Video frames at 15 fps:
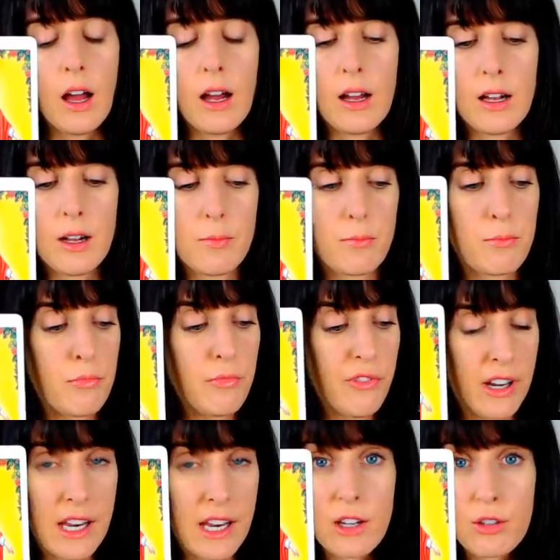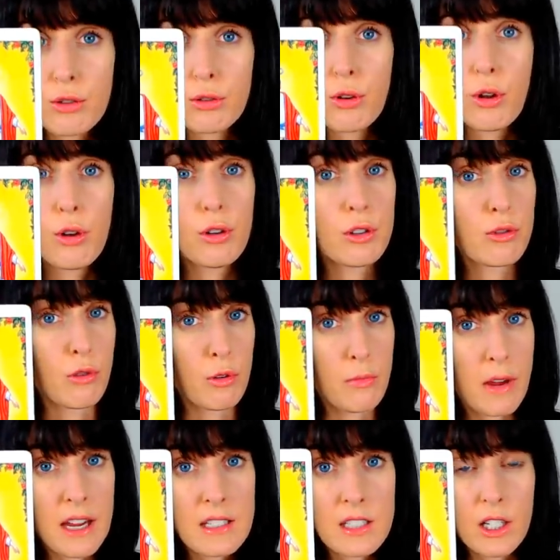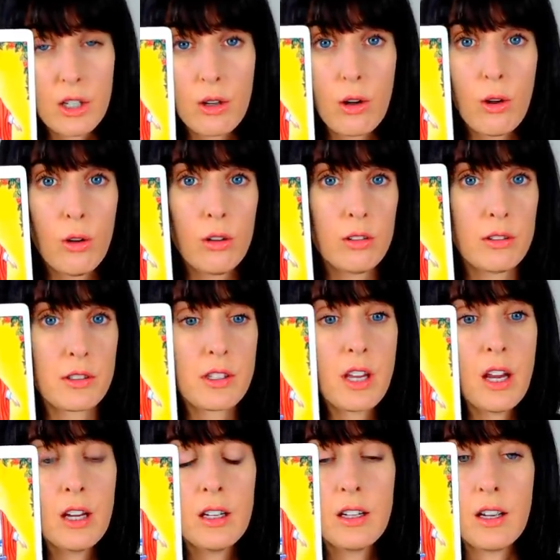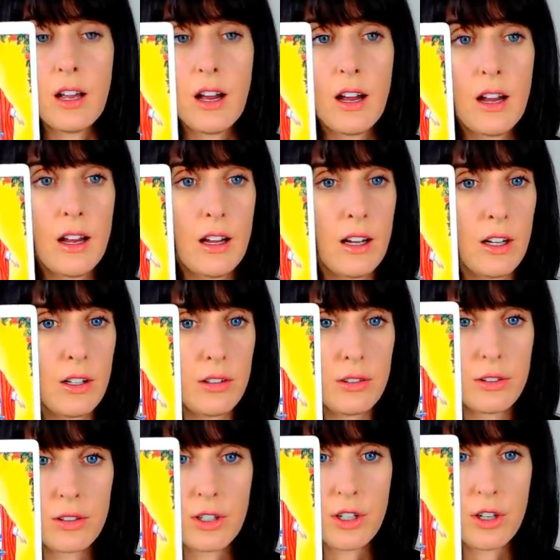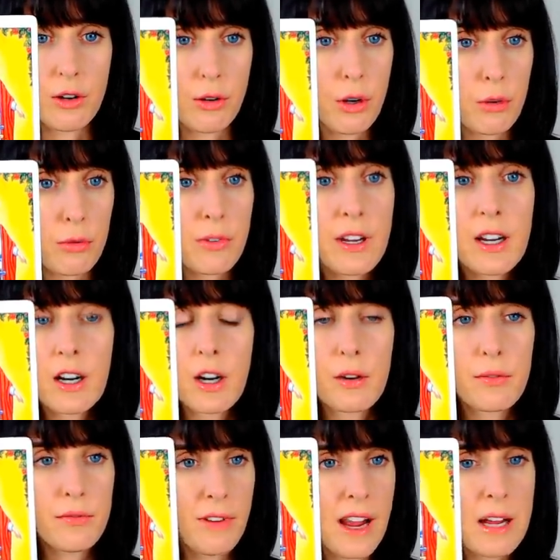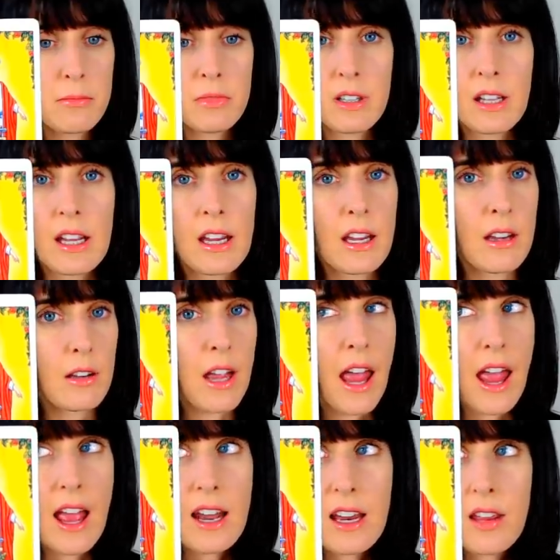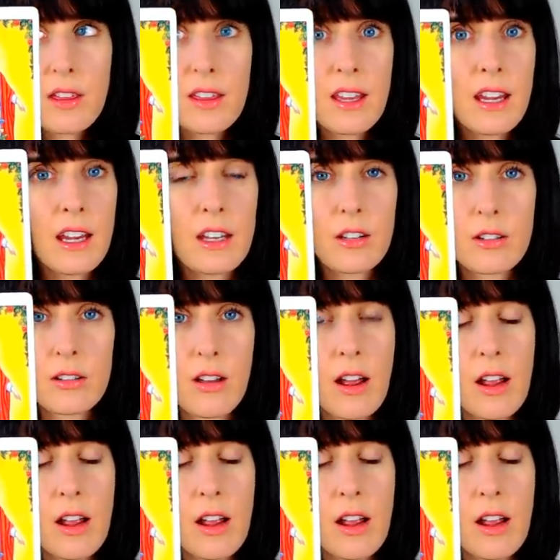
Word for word: Um, financial goals, romantic goals, uh, you know, career, family, anything in your